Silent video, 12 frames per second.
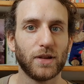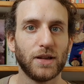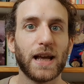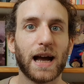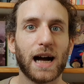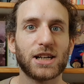
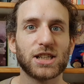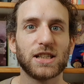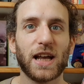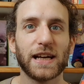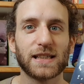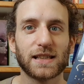yeah, I just
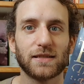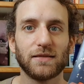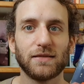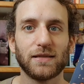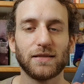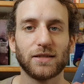liked
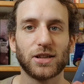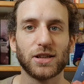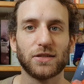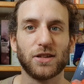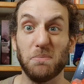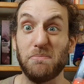
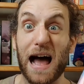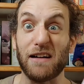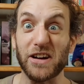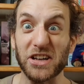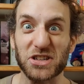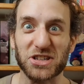the
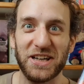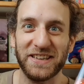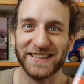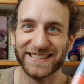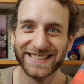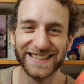marriage
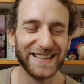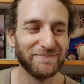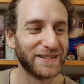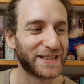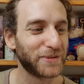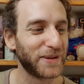
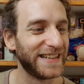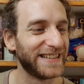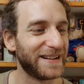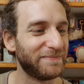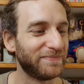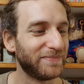
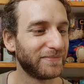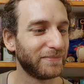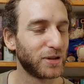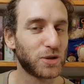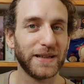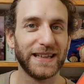
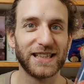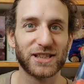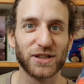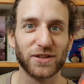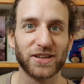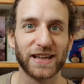between these
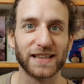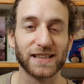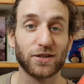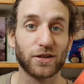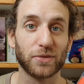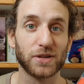two things. I
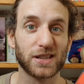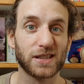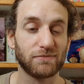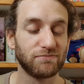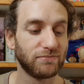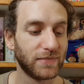thought it was,
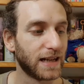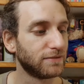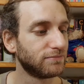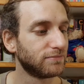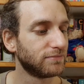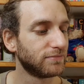yeah,
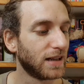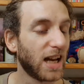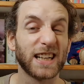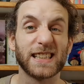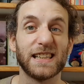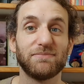I
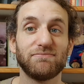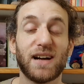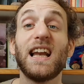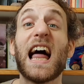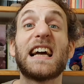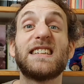liked it.
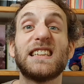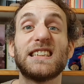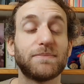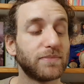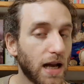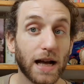And
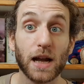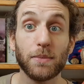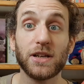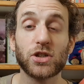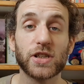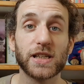I'm
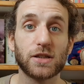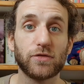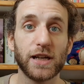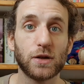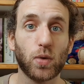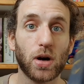interested to
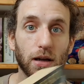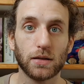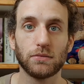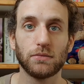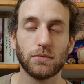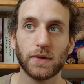read what
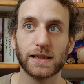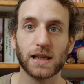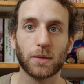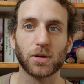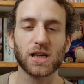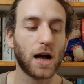his
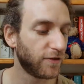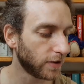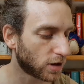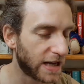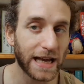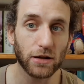other books.
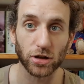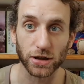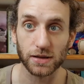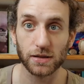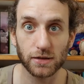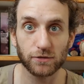
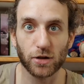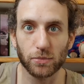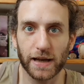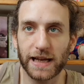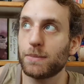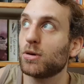Kieran from
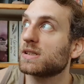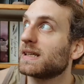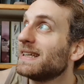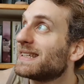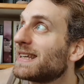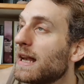KD Books,
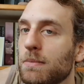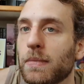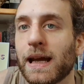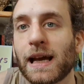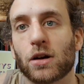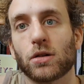he sent
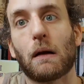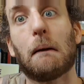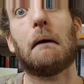me, hang on.